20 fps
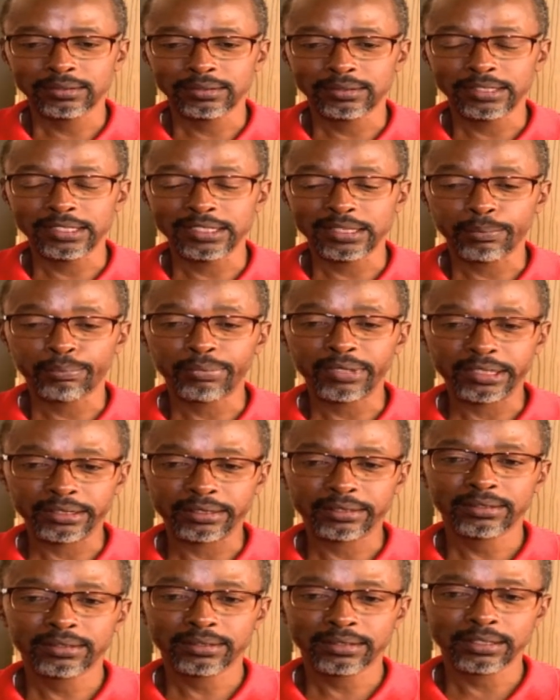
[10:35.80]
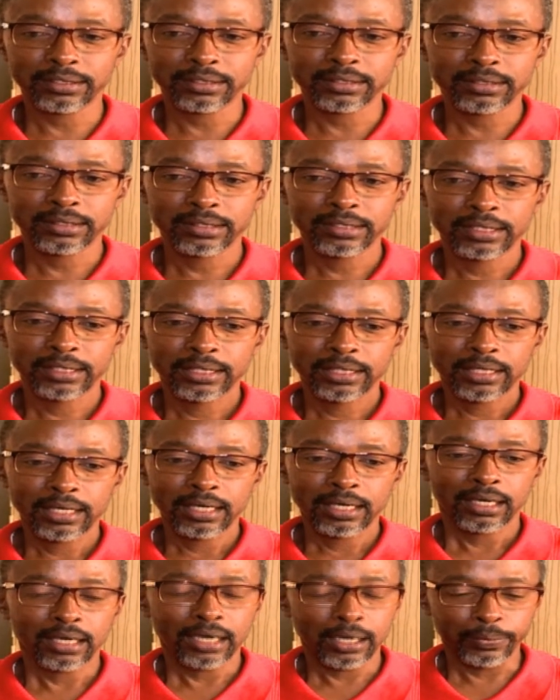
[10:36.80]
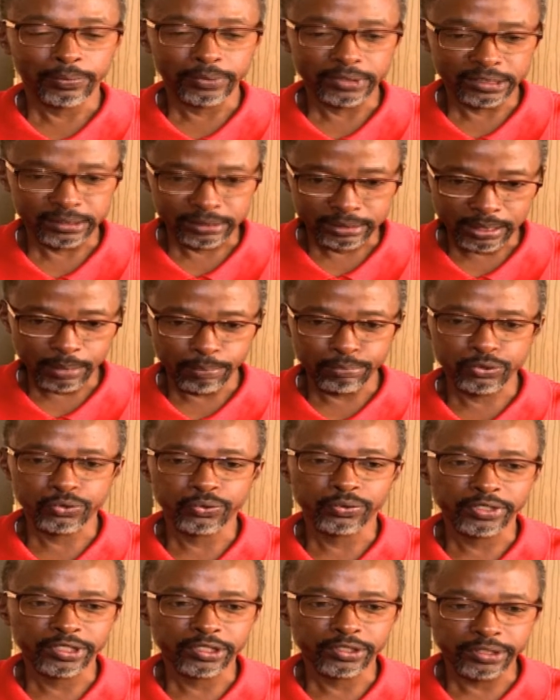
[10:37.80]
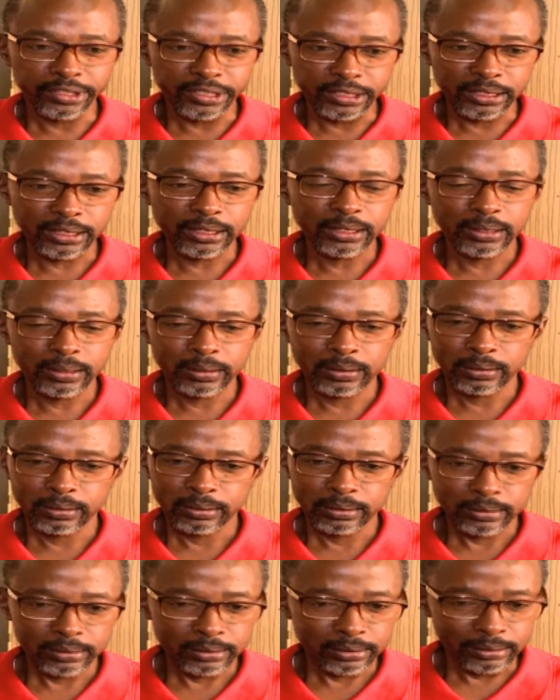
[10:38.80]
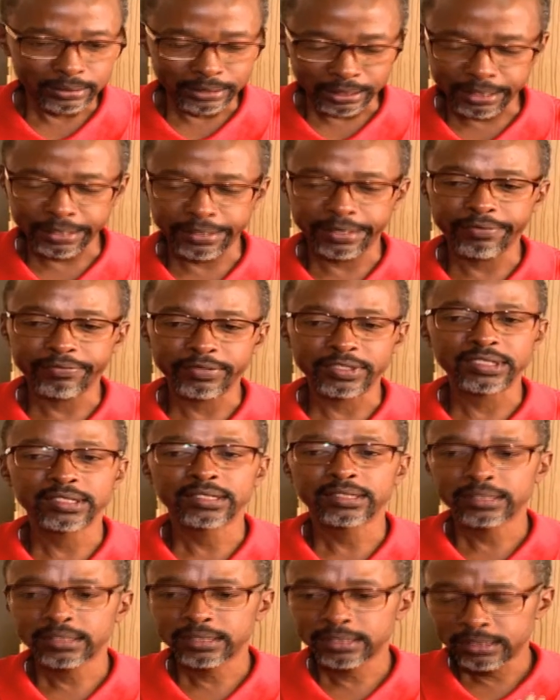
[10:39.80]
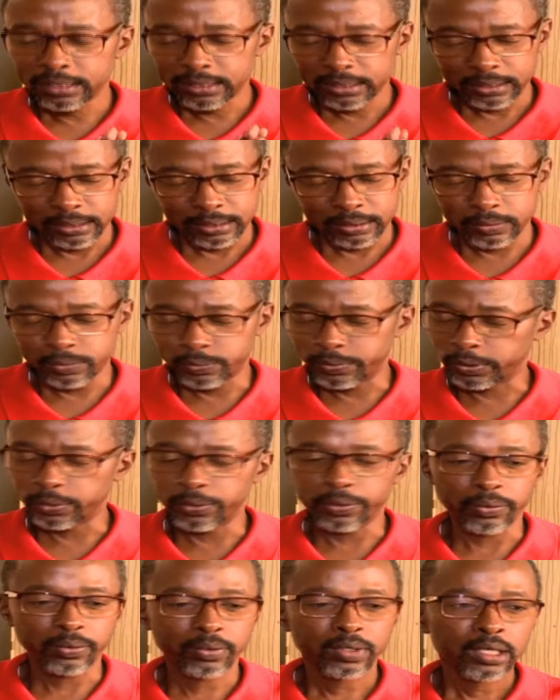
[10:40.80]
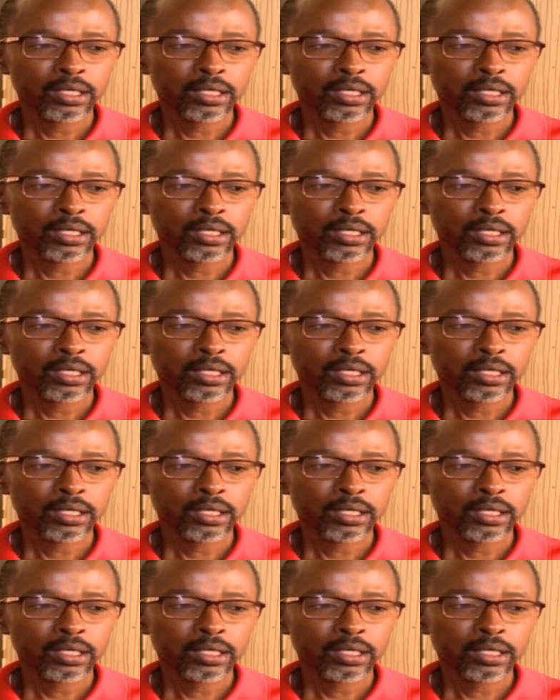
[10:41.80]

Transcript: there's a place that I will just absolutely, the cravings will go.